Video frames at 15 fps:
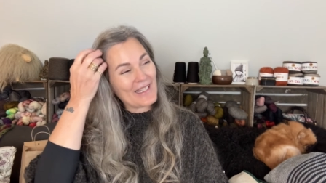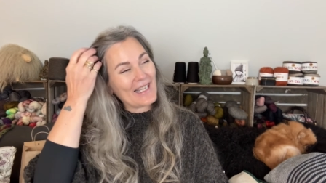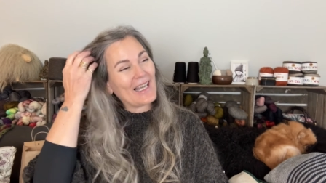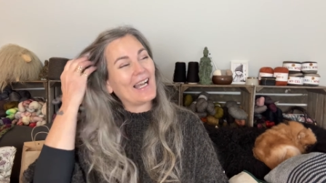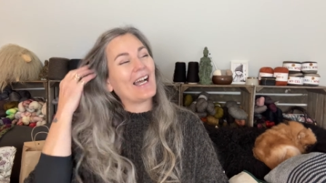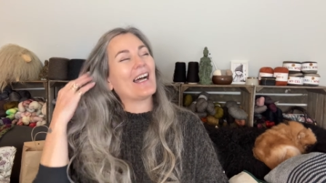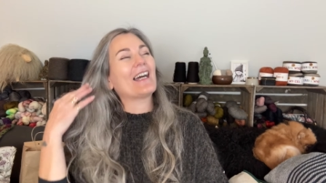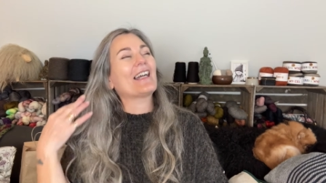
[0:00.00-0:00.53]

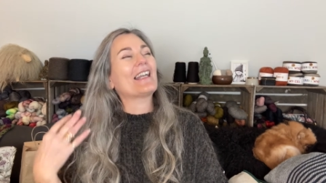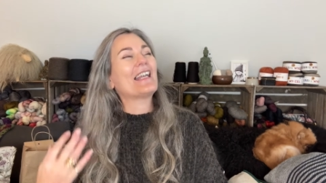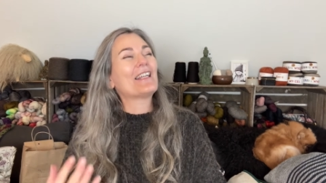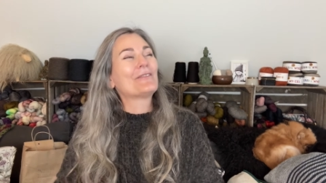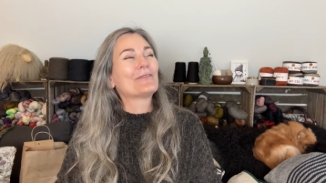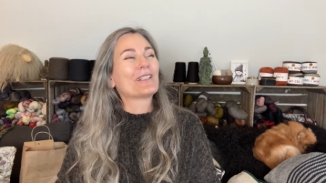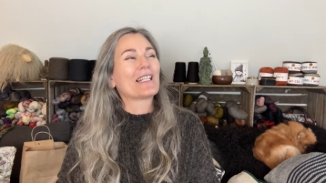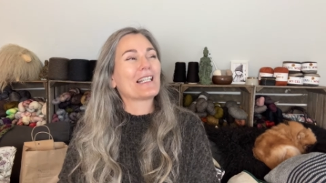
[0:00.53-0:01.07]
ah, it
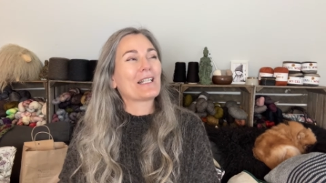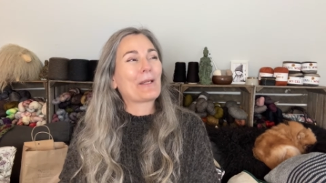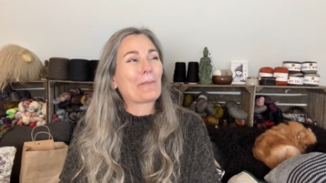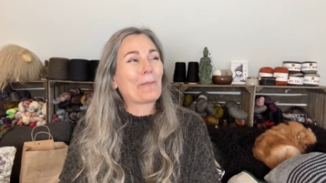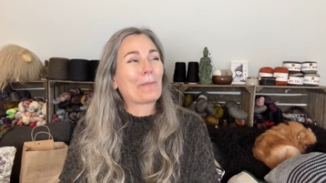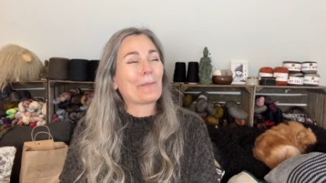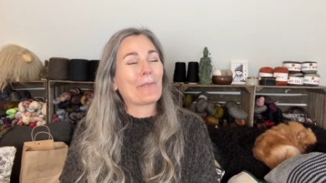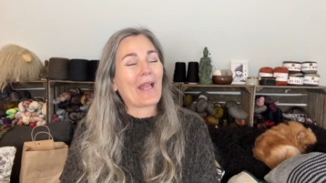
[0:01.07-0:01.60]
really
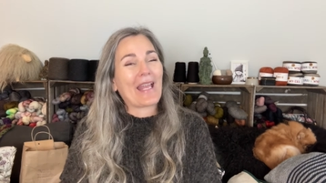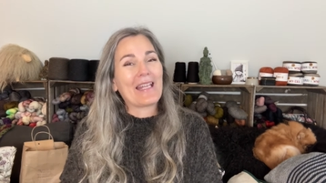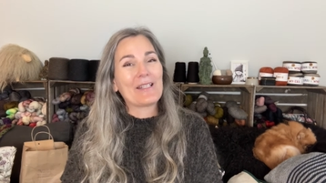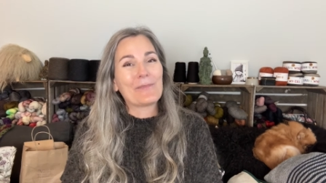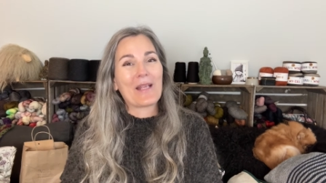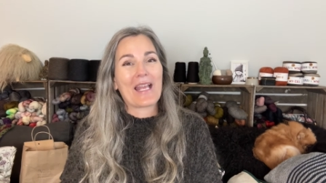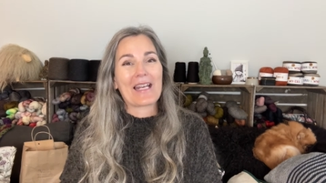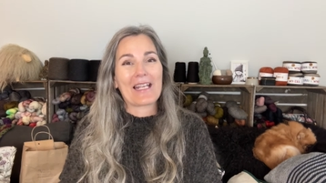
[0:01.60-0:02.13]
pained
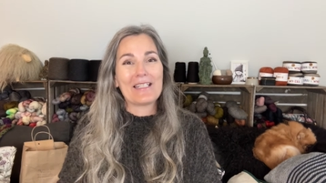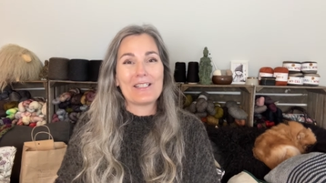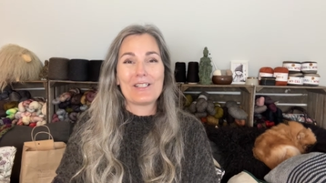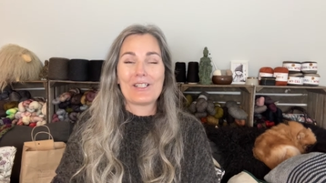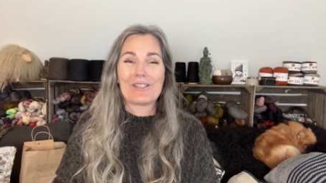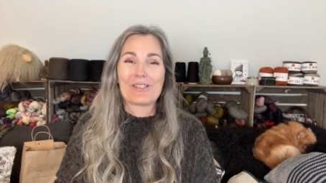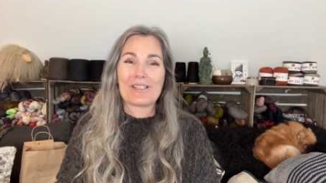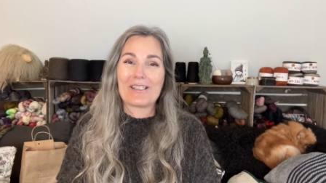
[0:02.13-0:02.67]
me and I
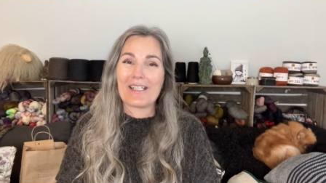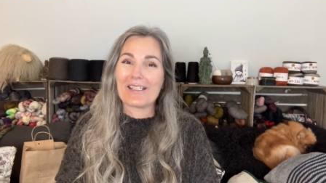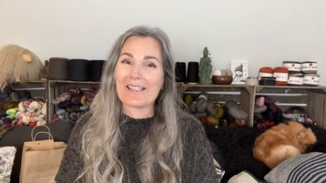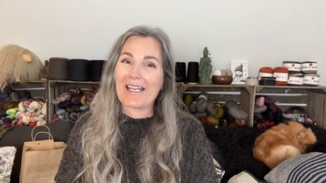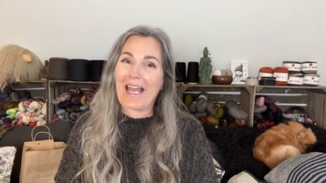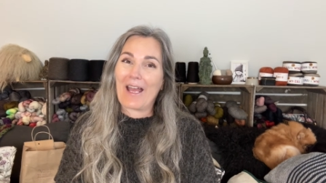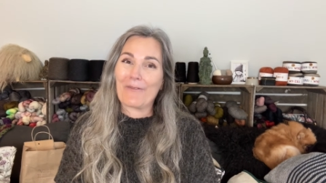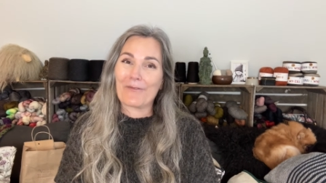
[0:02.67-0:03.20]

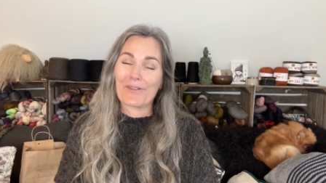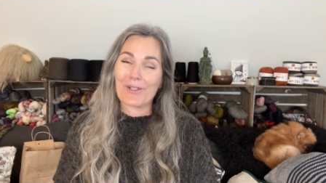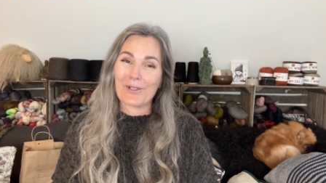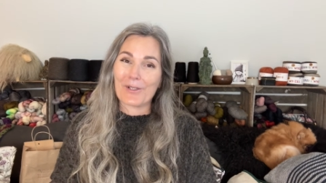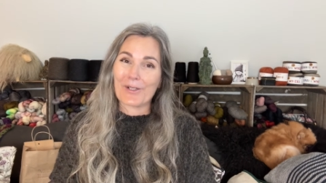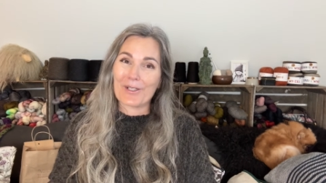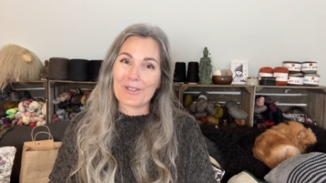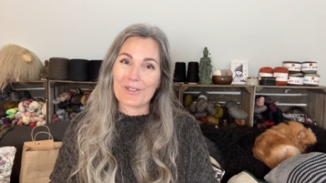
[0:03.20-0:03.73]
didn't have the
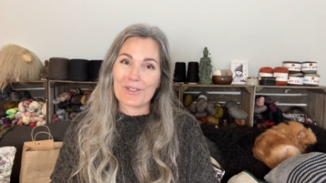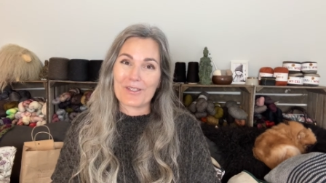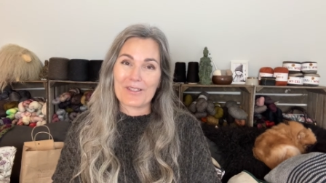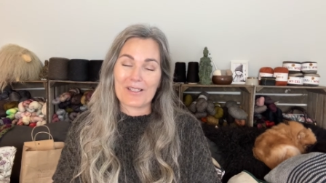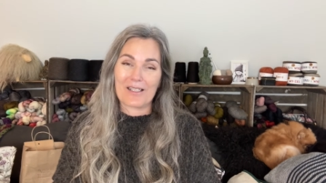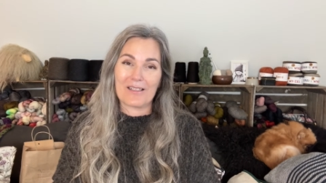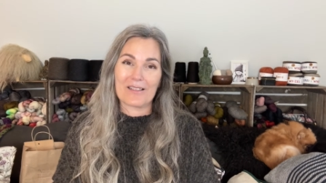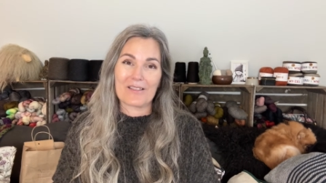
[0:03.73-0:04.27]
heart to
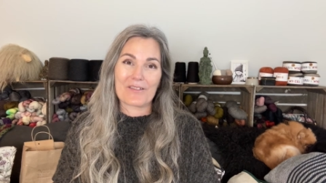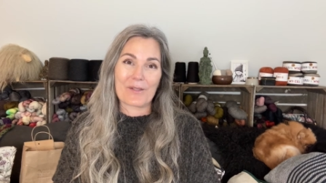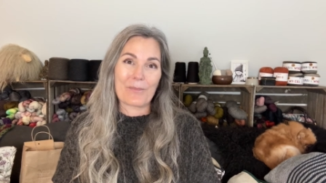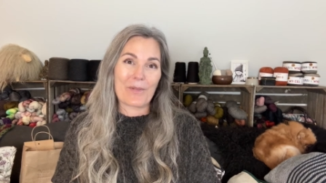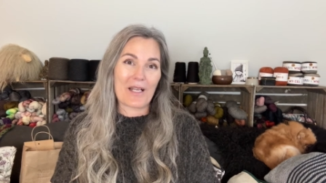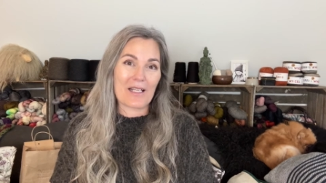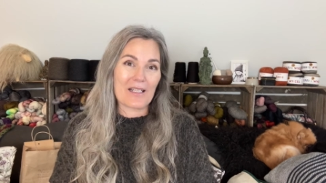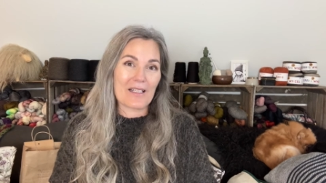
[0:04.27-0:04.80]
tell
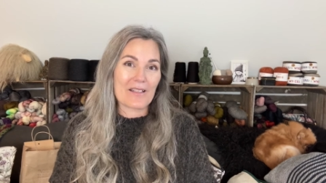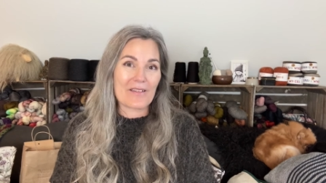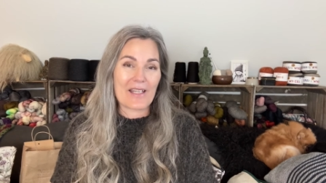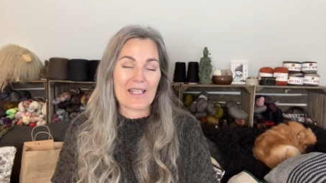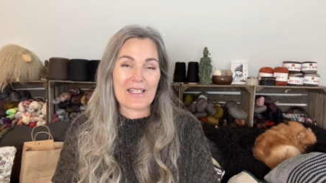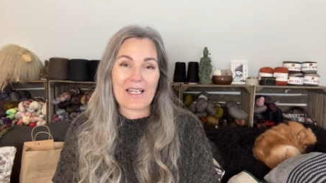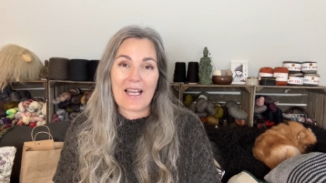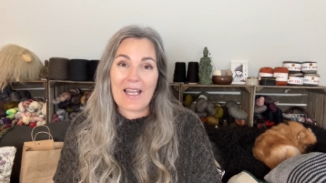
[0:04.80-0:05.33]
Isabella
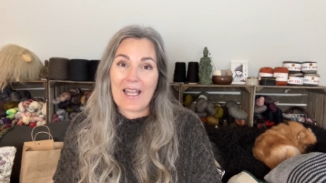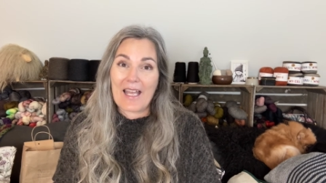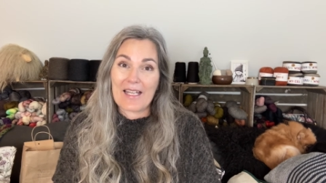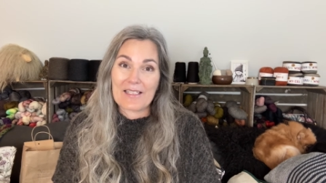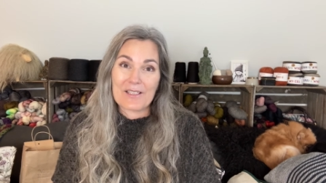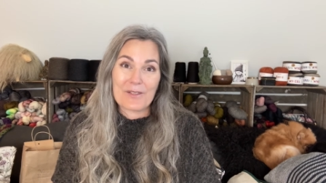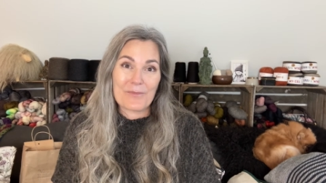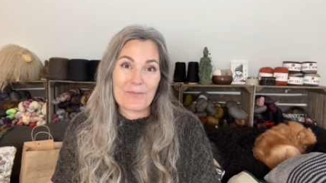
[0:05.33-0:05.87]
that I
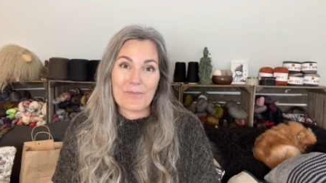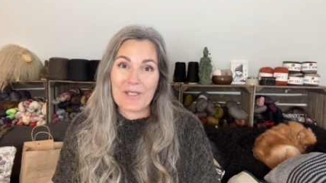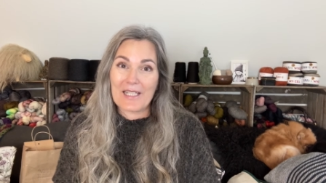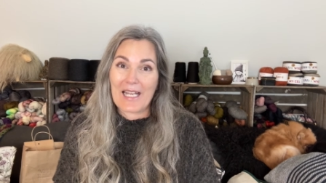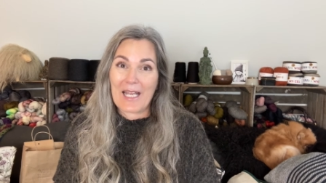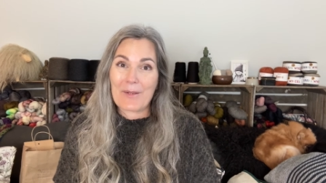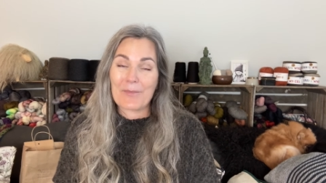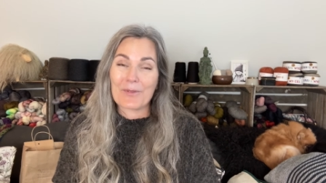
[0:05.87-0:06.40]
hadn't been
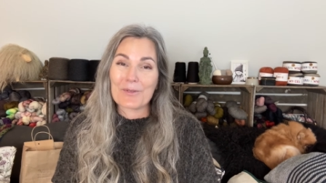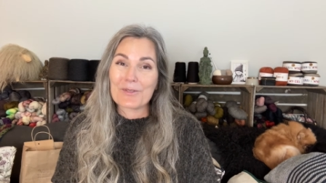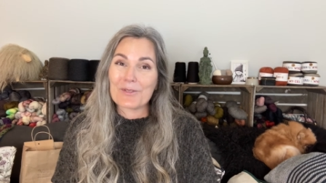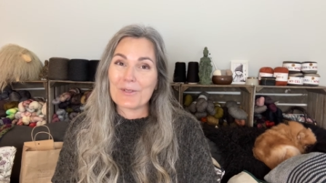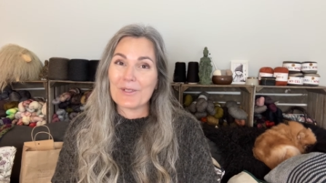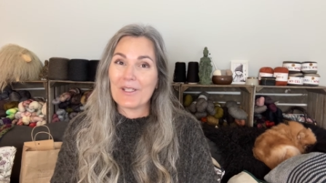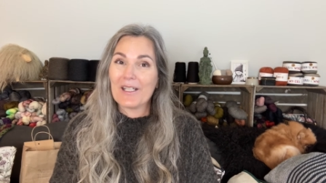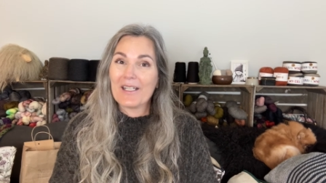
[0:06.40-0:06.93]
able
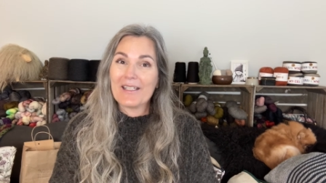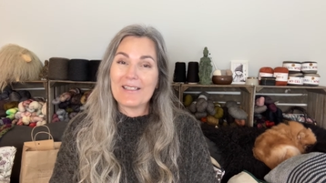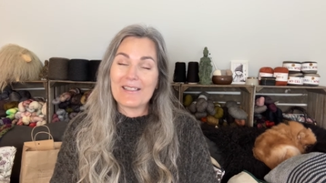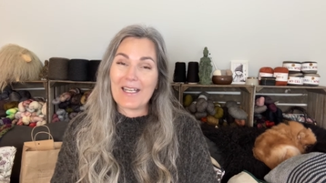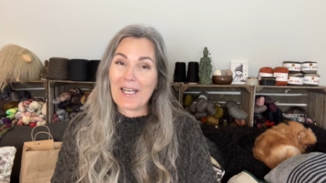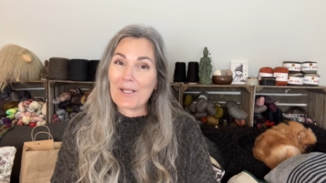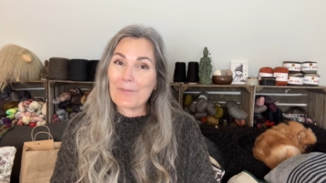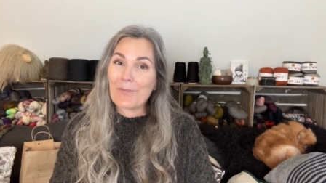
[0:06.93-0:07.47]
to
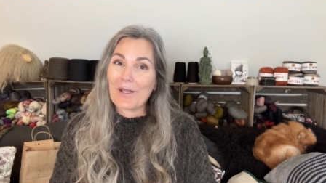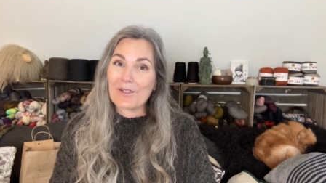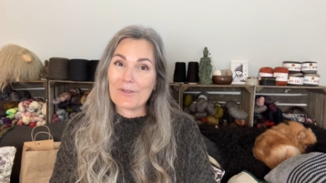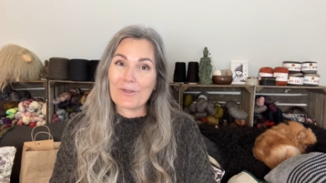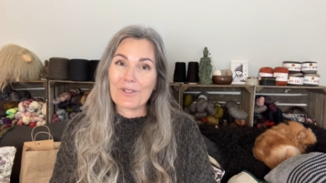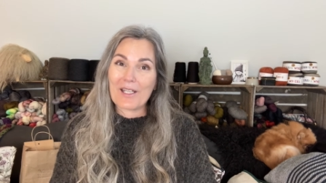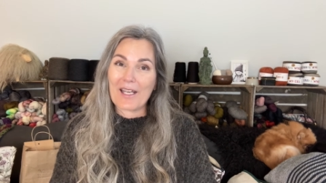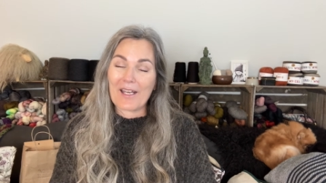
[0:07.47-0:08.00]
take better
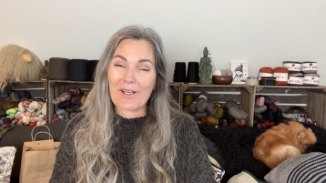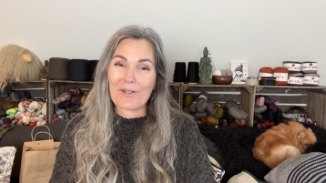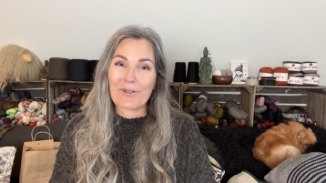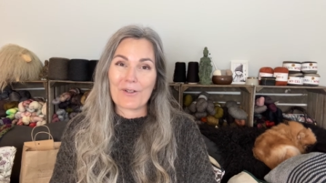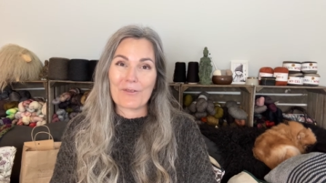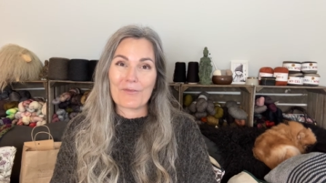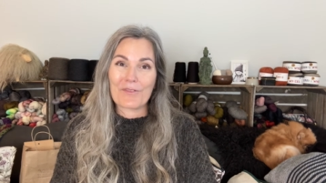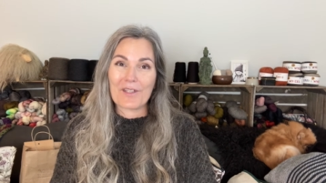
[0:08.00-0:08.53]
care
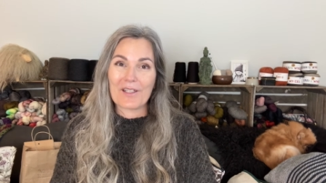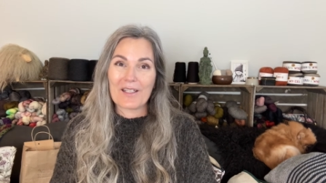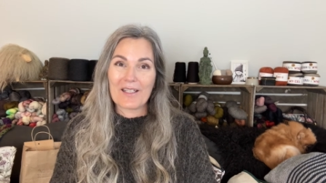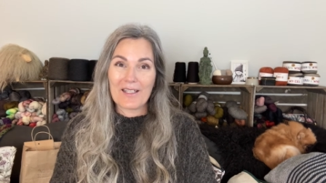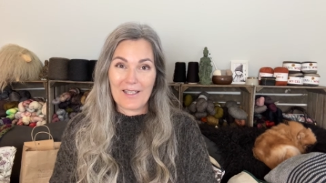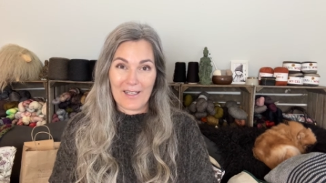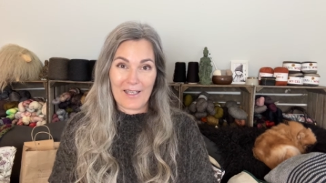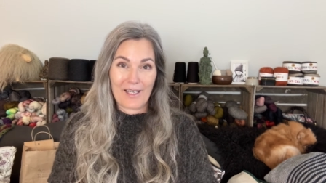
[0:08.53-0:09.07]
of the
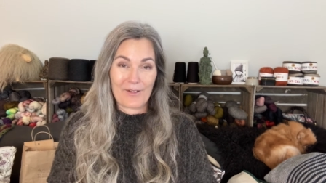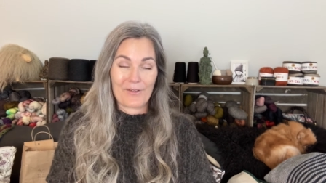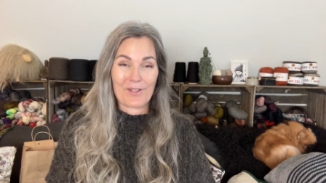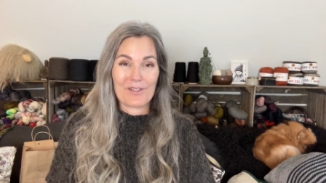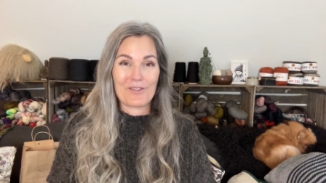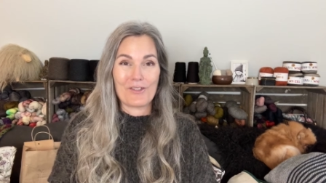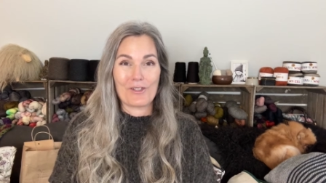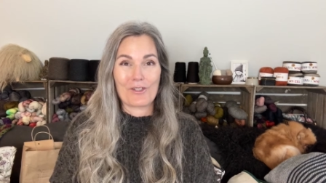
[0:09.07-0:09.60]
hair
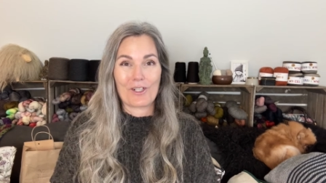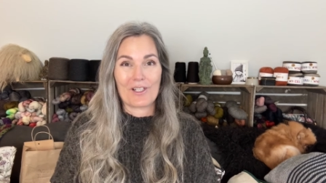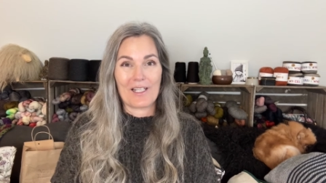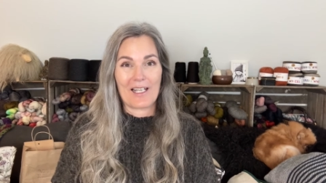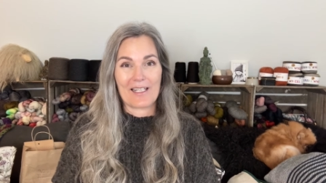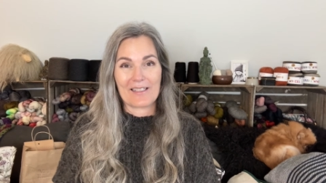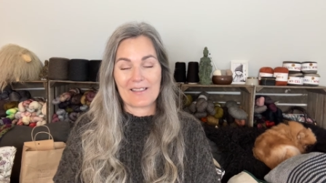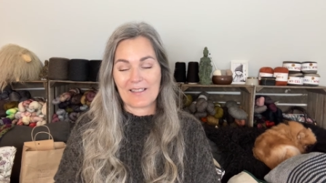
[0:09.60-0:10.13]
that she
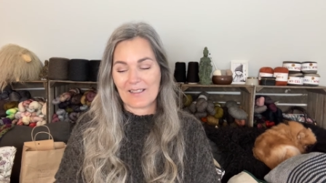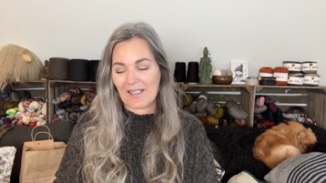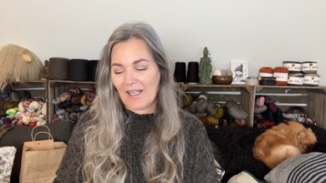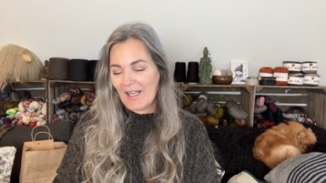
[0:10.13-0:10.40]
collected.